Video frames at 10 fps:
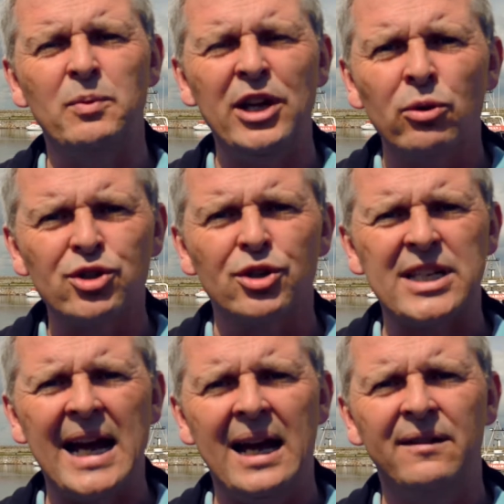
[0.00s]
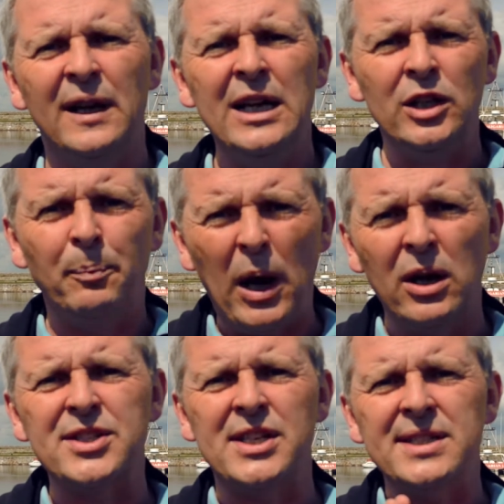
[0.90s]
we don't just have the
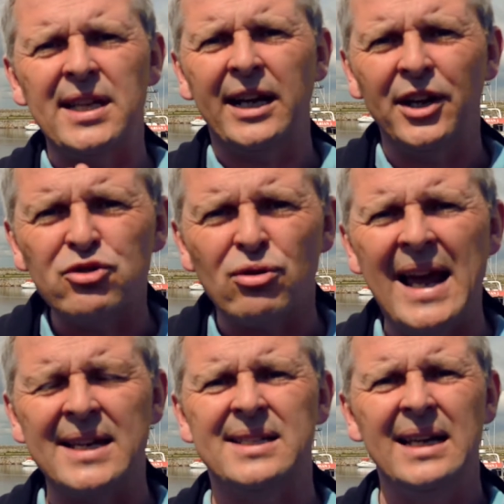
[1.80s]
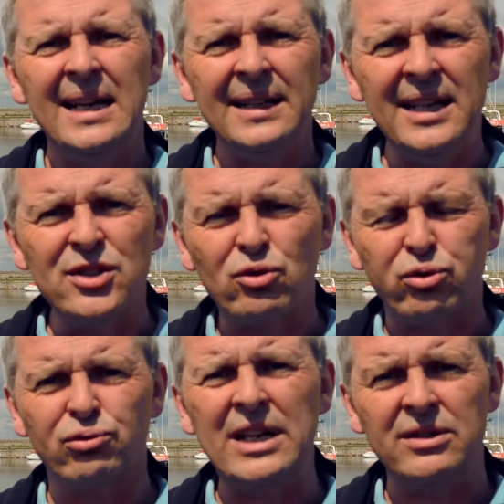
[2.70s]
policies that can address these
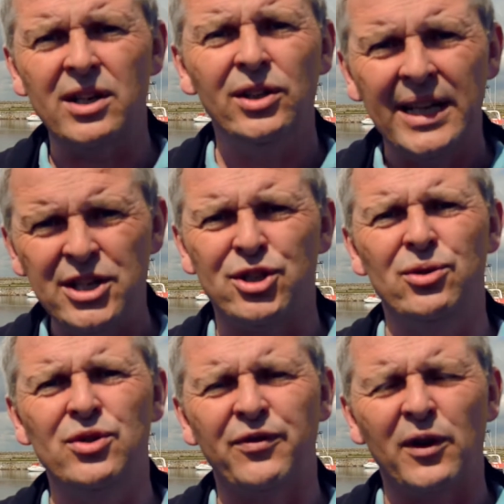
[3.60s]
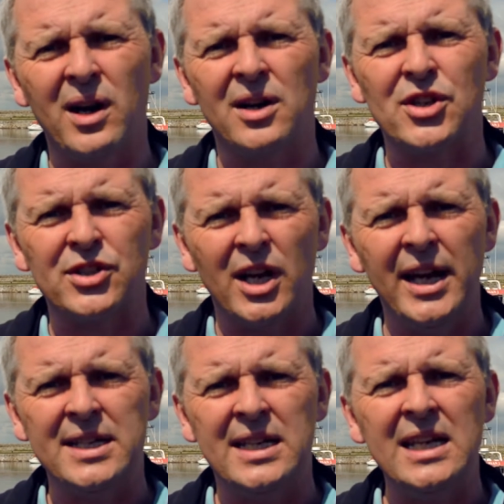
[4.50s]
critical issues for our
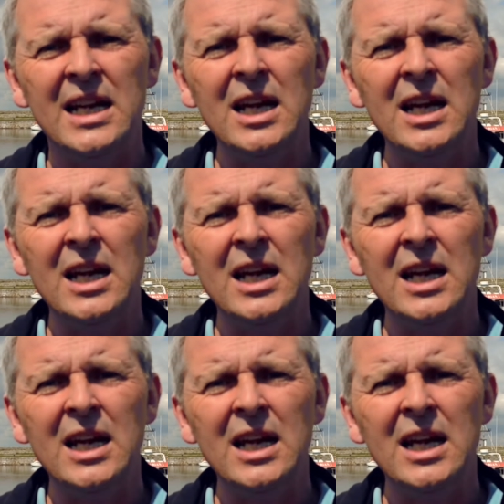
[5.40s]
society,